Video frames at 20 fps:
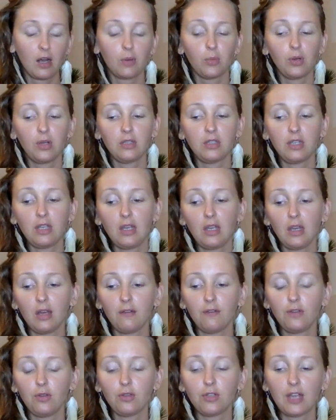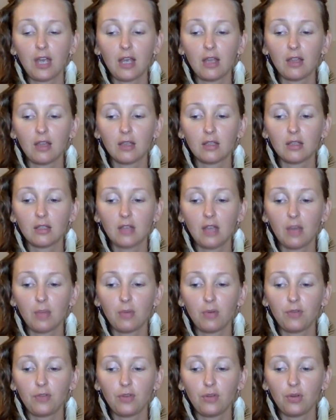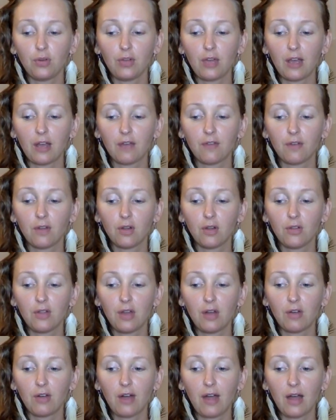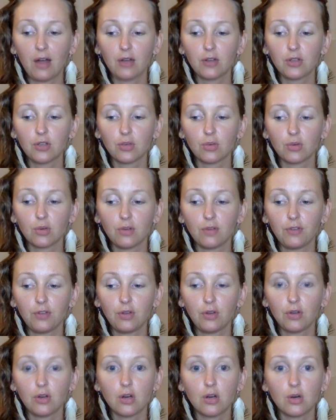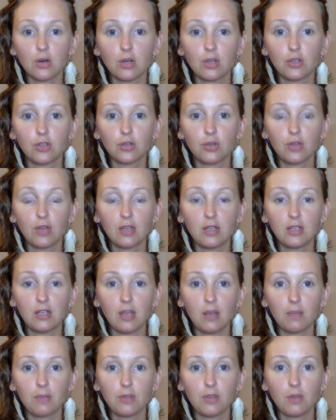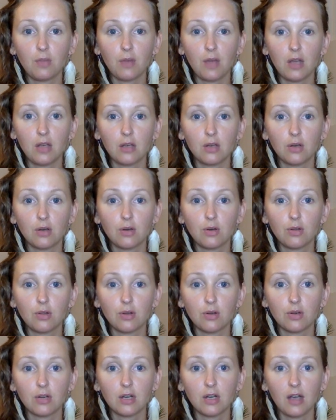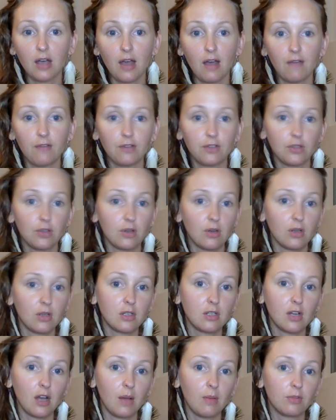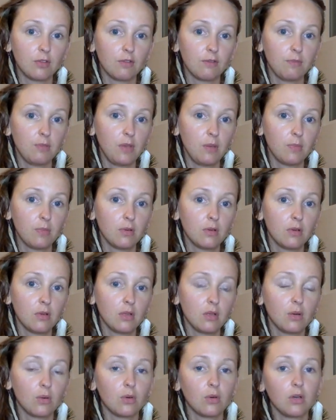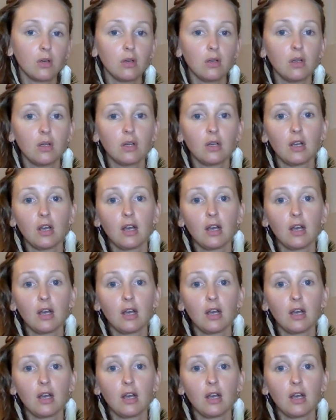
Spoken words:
We see if you take that step, or if you like follow that route, or if you go into that depth, you might no longer have certain types of people or